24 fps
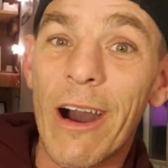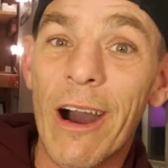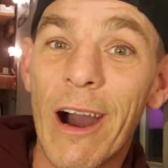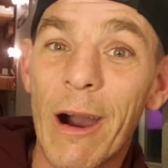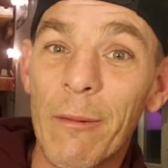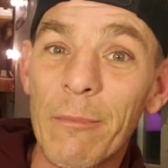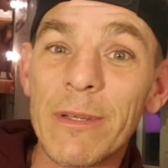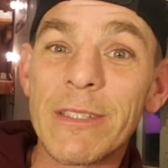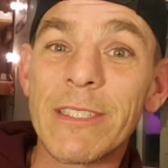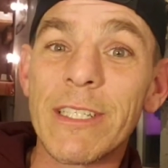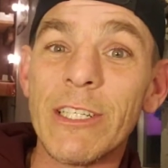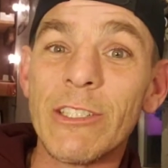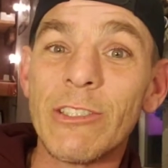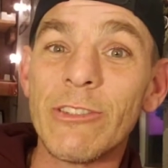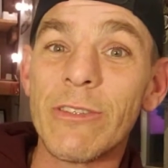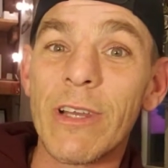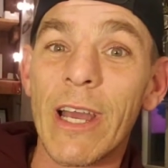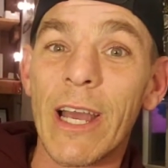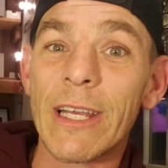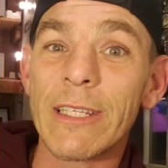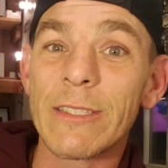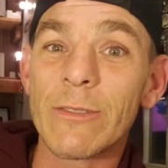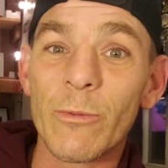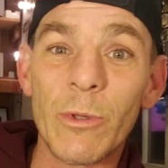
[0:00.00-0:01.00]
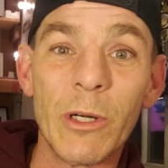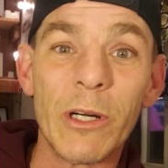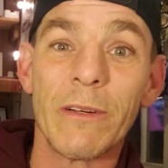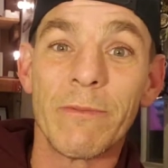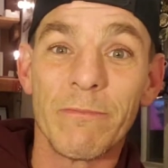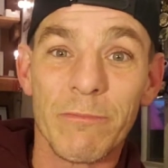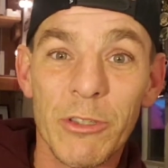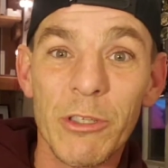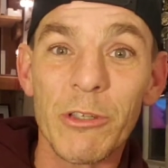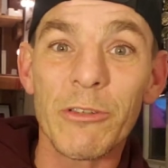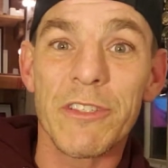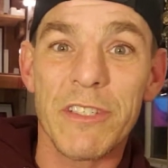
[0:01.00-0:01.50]
I'm gonna teach you guys. Well,
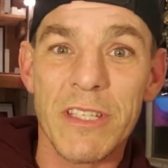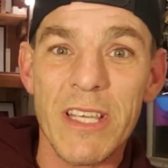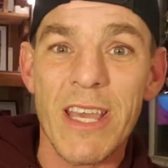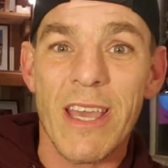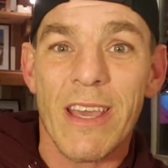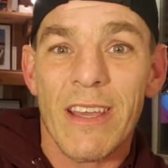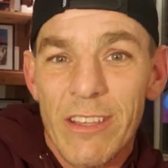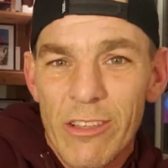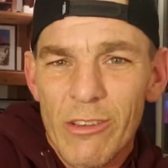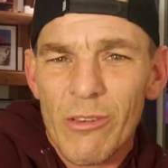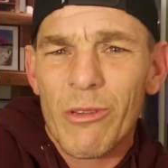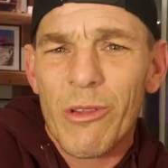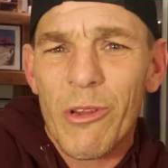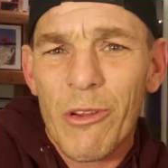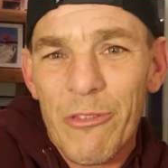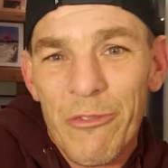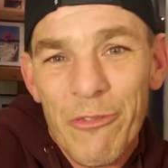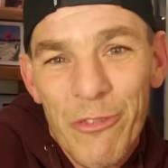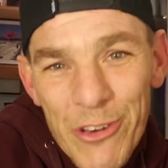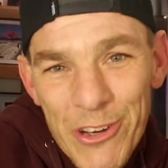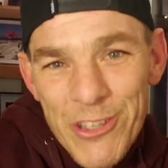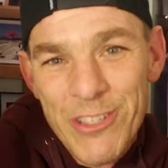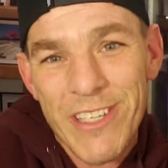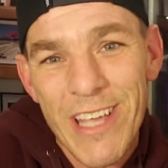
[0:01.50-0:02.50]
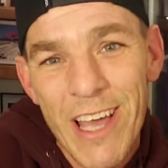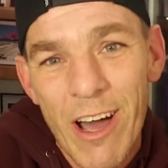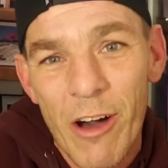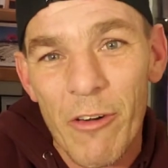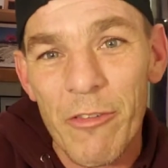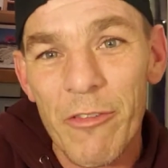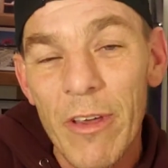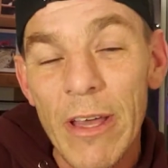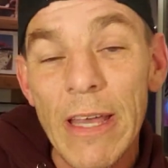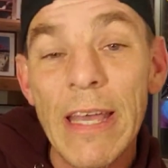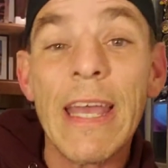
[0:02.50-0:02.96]
you'll see it. You'll learn for yourself.